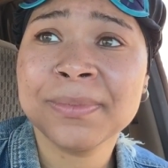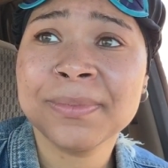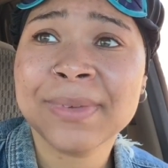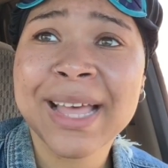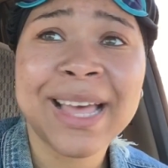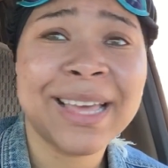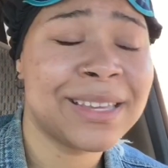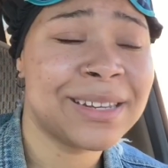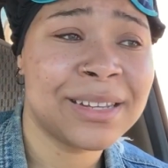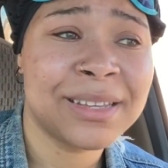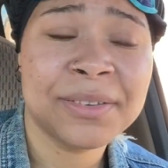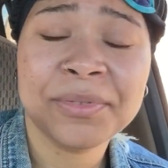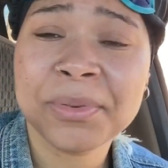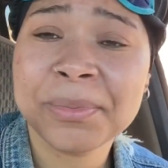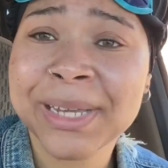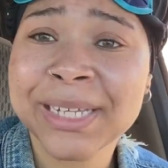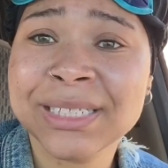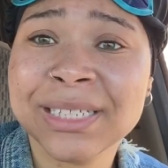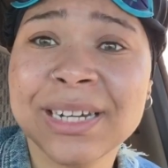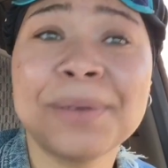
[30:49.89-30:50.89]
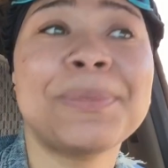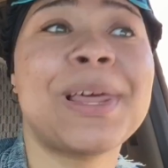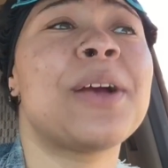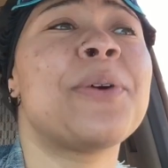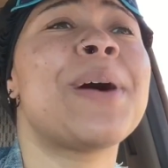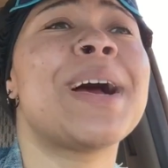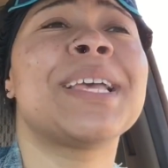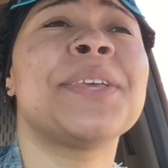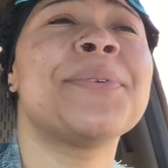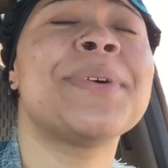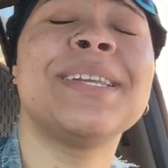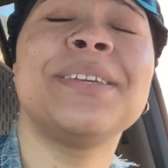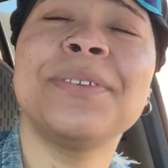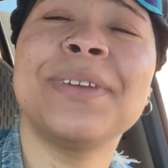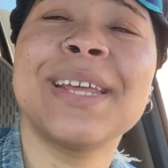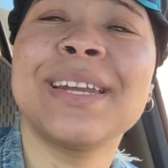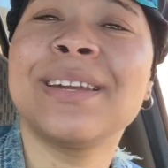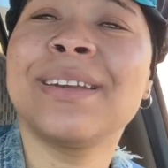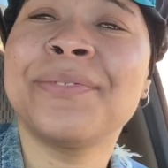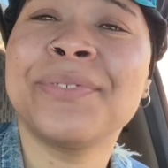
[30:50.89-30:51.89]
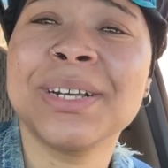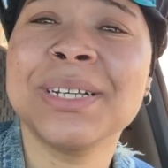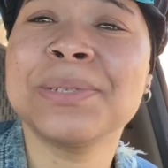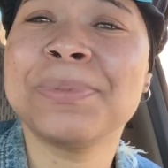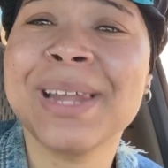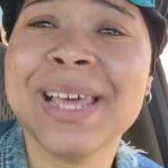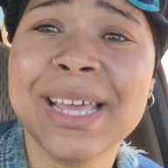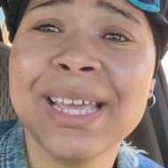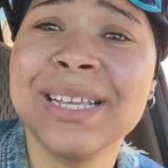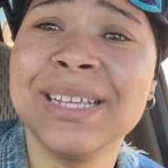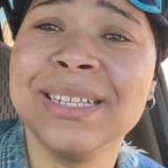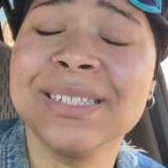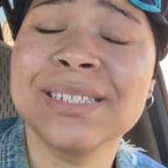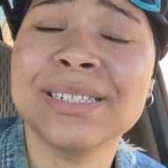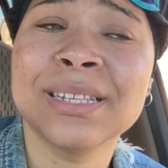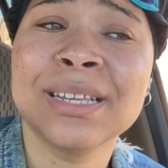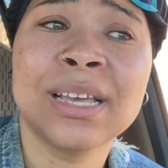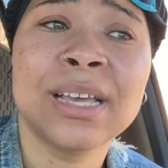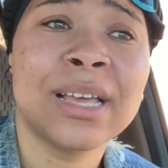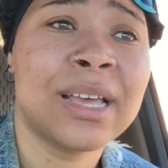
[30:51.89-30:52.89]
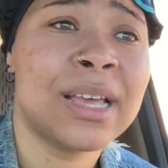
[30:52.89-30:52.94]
I get the information. I'm like, why you ain't do that in the first place?